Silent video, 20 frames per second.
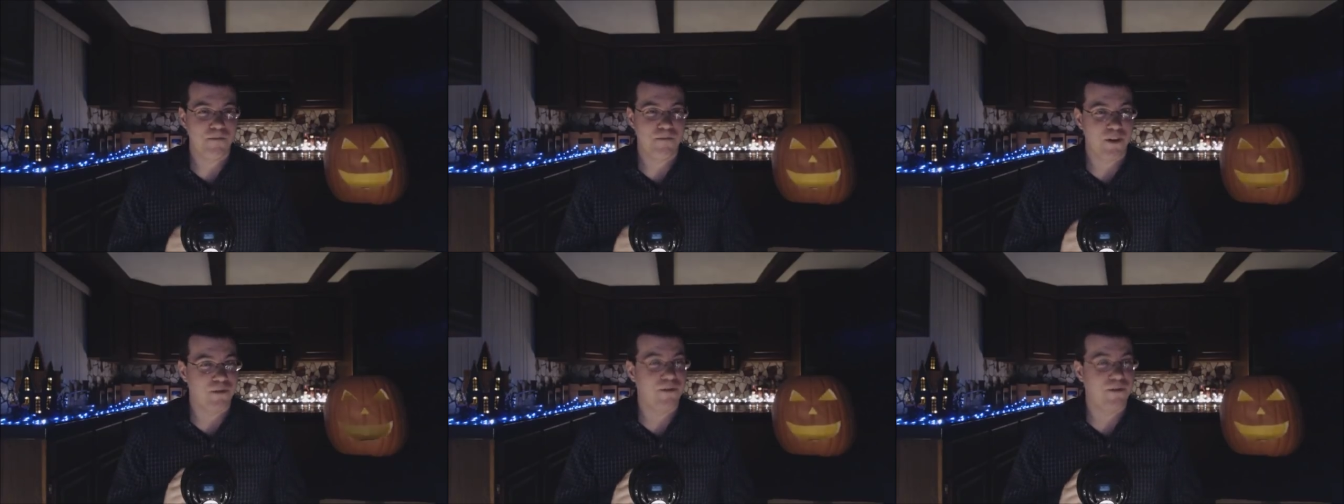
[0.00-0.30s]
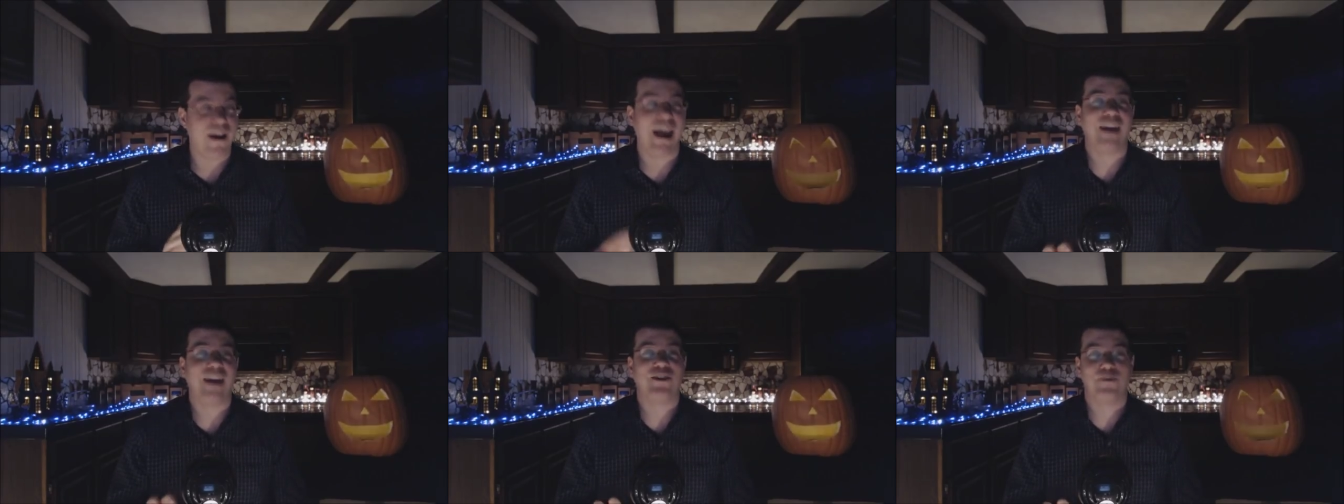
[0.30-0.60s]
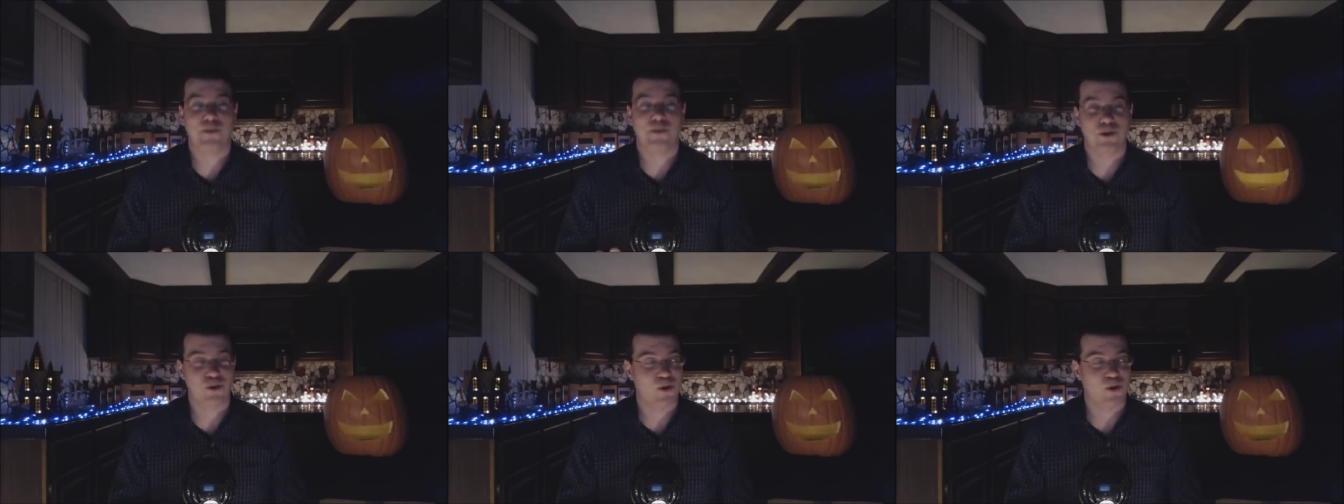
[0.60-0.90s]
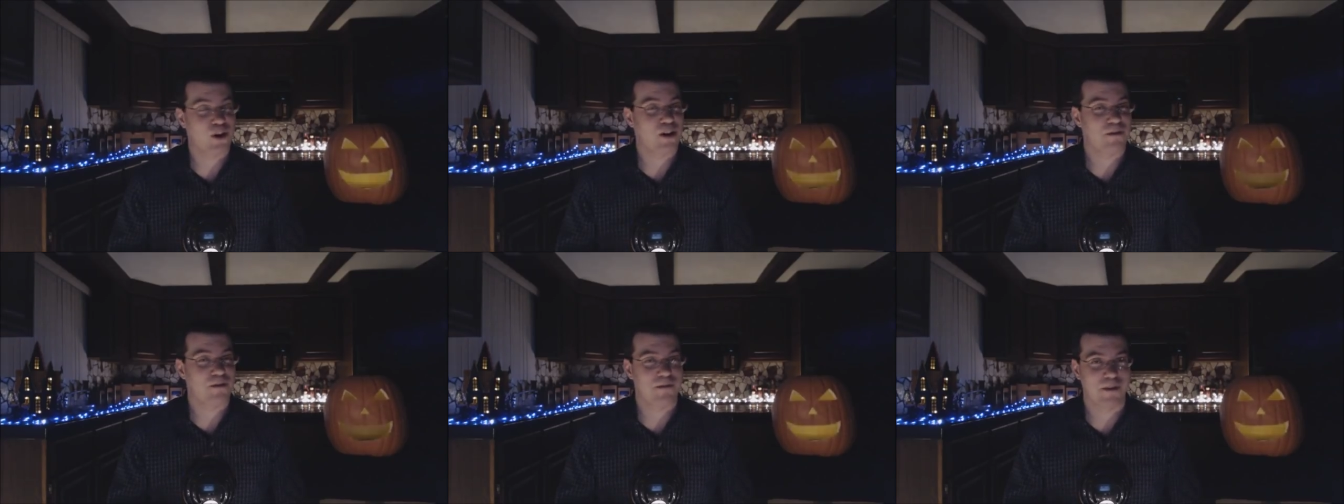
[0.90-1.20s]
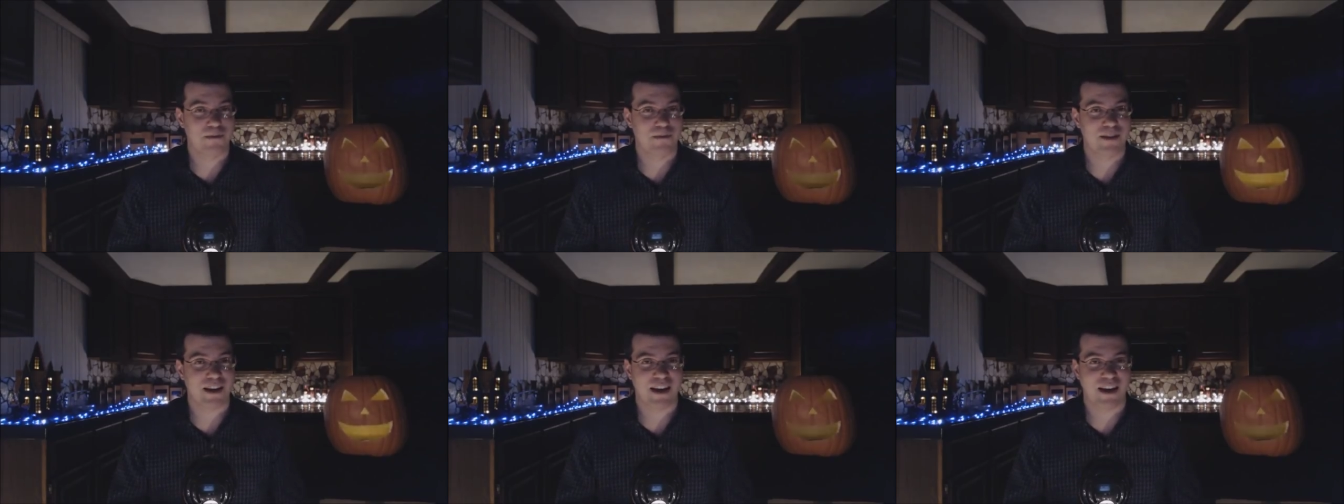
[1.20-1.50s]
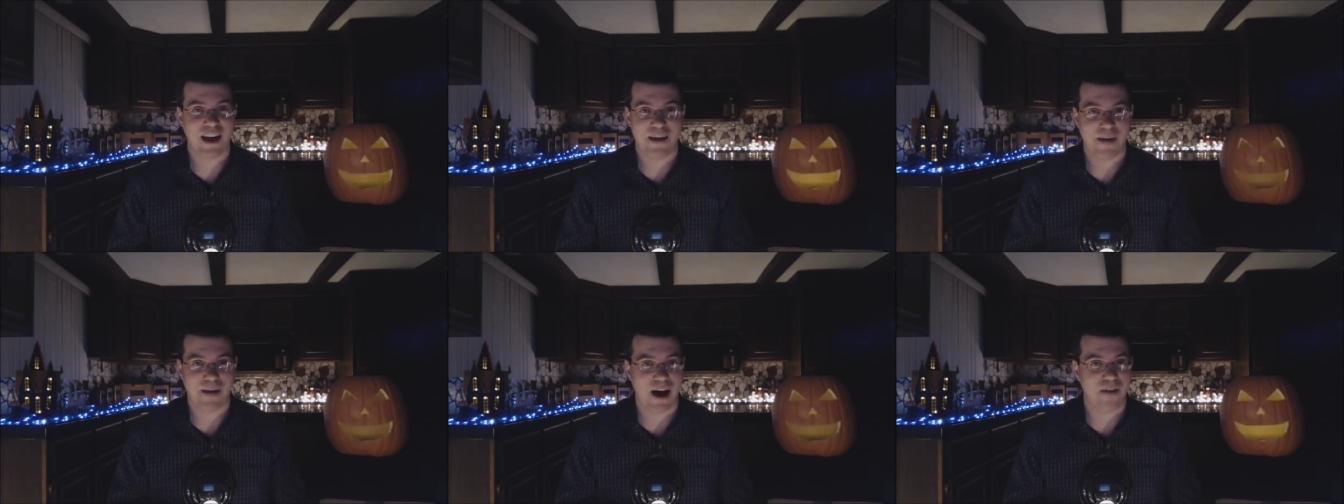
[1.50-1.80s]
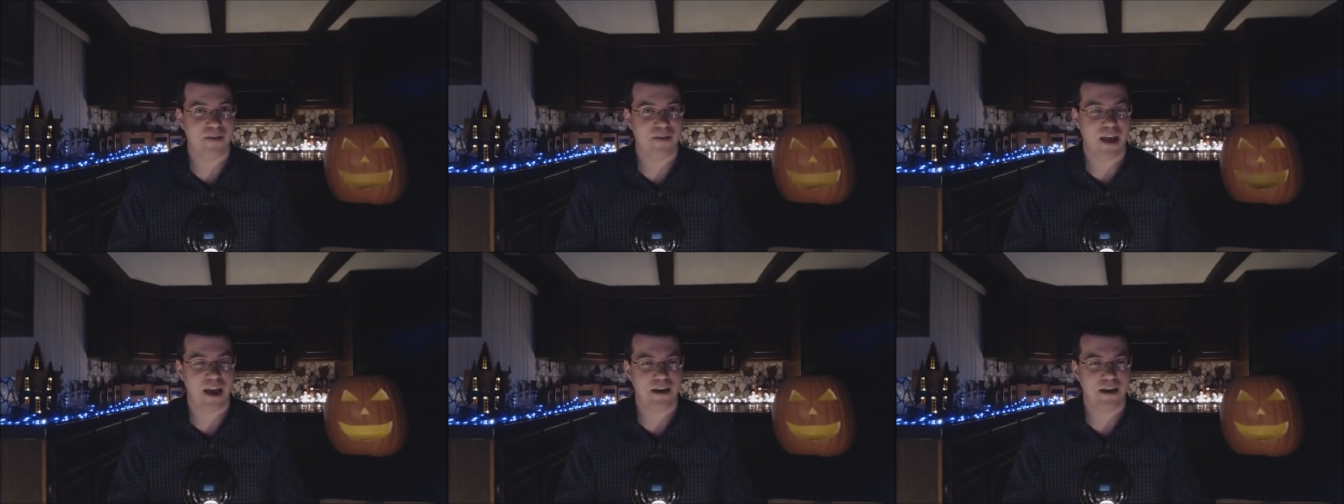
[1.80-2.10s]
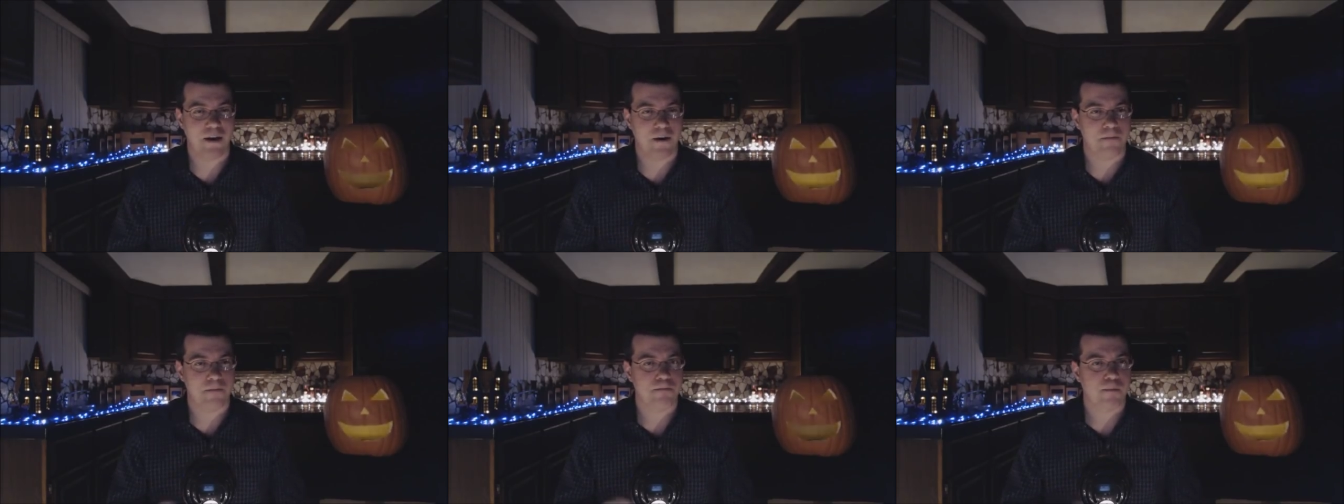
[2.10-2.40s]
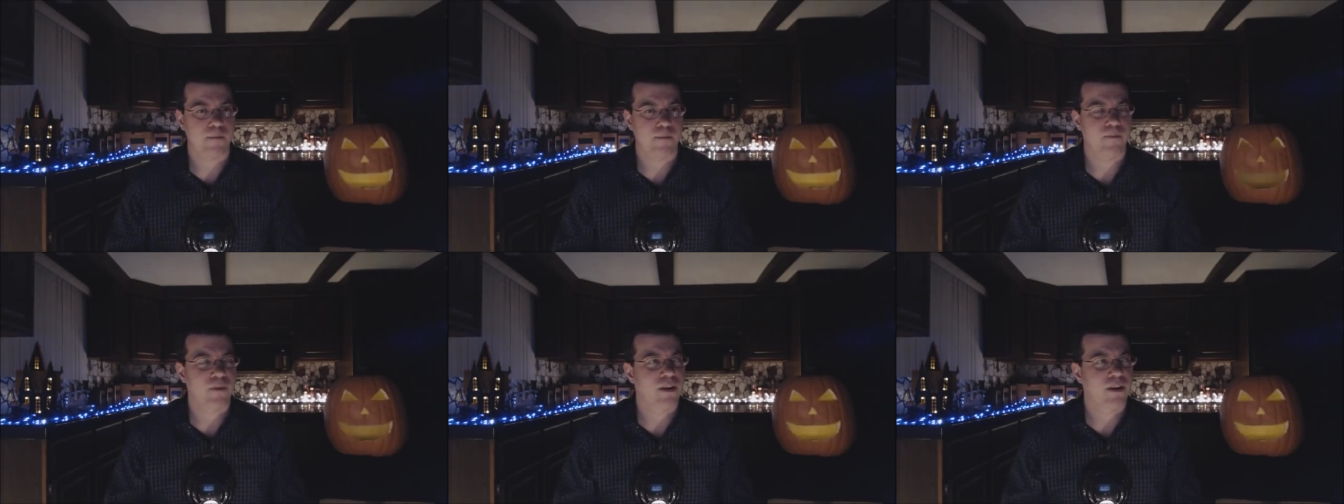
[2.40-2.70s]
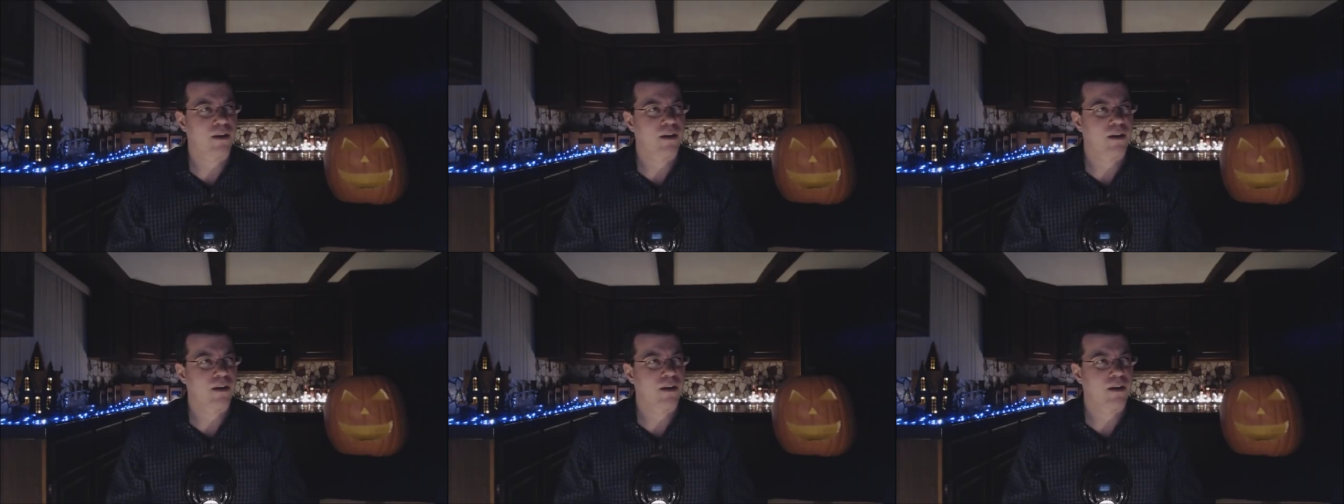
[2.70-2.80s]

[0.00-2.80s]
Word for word: the vast majority of films that came out that year.